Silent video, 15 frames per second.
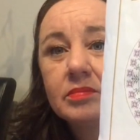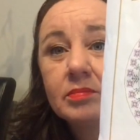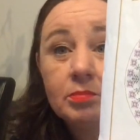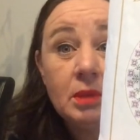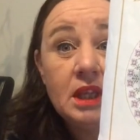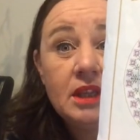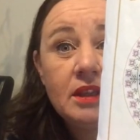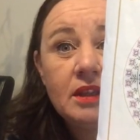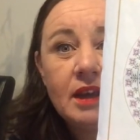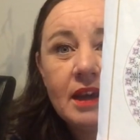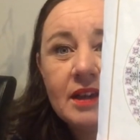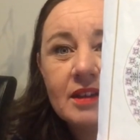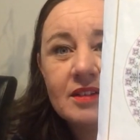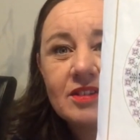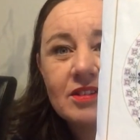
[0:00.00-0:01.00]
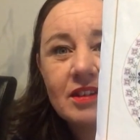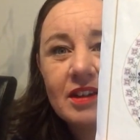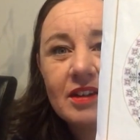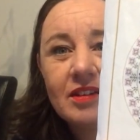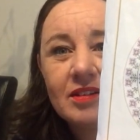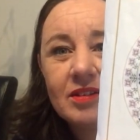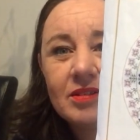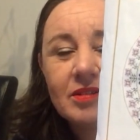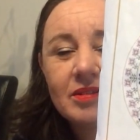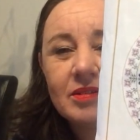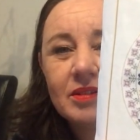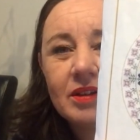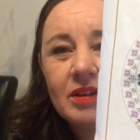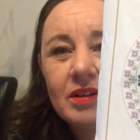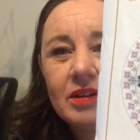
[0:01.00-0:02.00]
me and
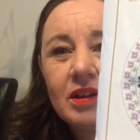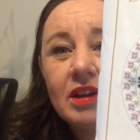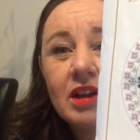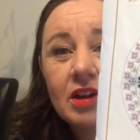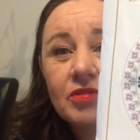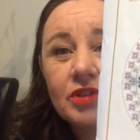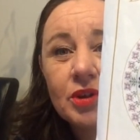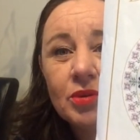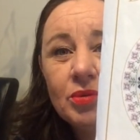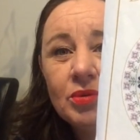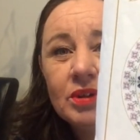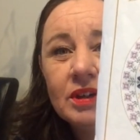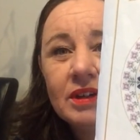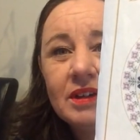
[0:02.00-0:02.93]
a lot of you.